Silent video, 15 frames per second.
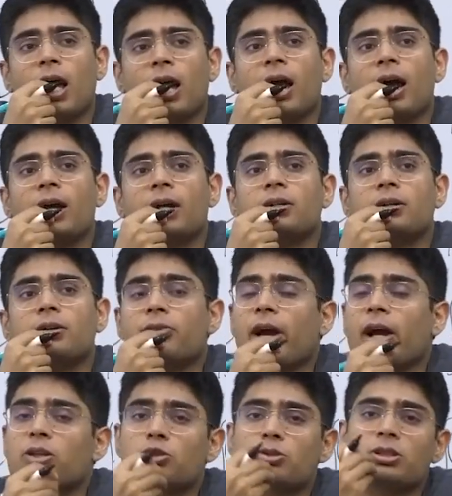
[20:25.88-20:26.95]
and
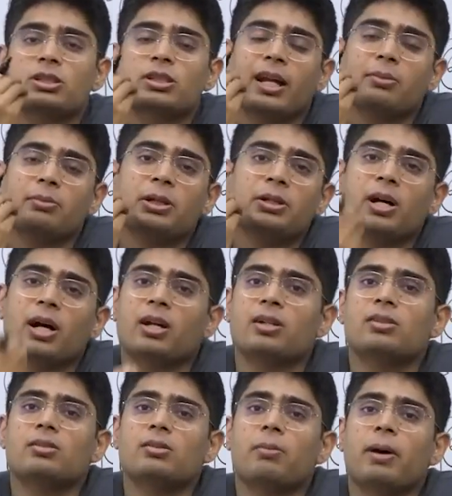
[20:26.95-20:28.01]
factuals can be
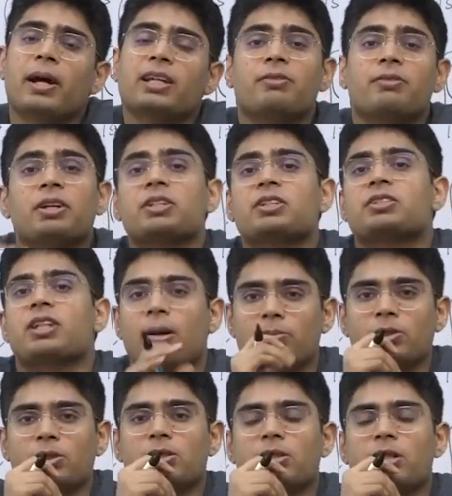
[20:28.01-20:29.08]
done by giving
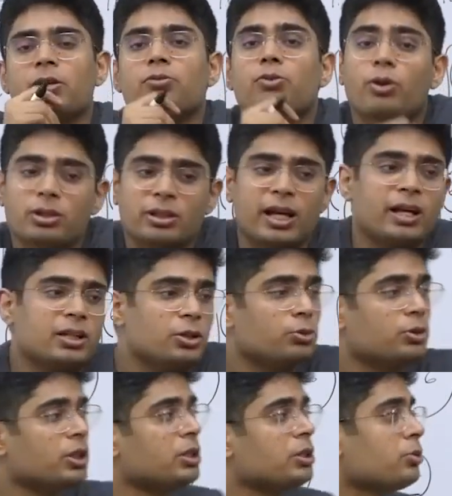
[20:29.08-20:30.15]
examples, and for that
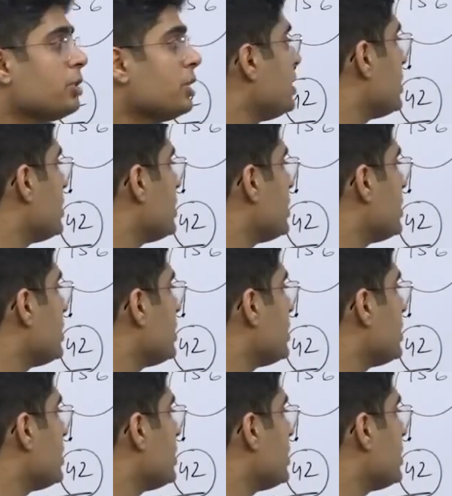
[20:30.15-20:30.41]
you need to read